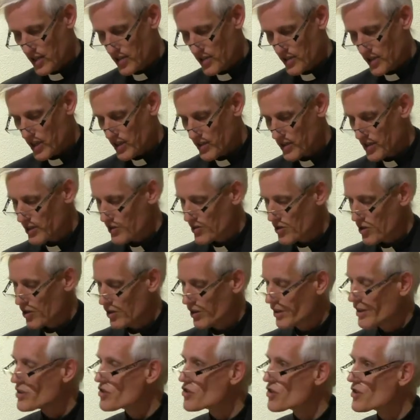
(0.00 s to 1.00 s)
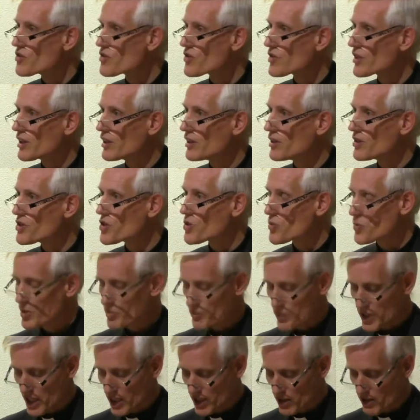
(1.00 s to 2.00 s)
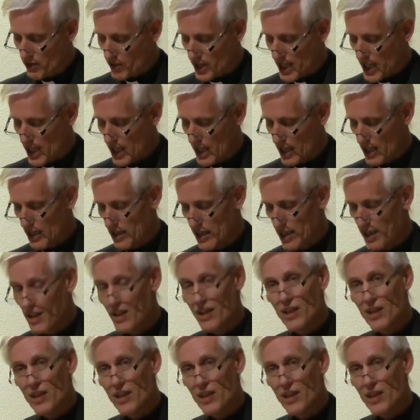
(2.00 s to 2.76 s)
then their knowledge and skills will be in vain,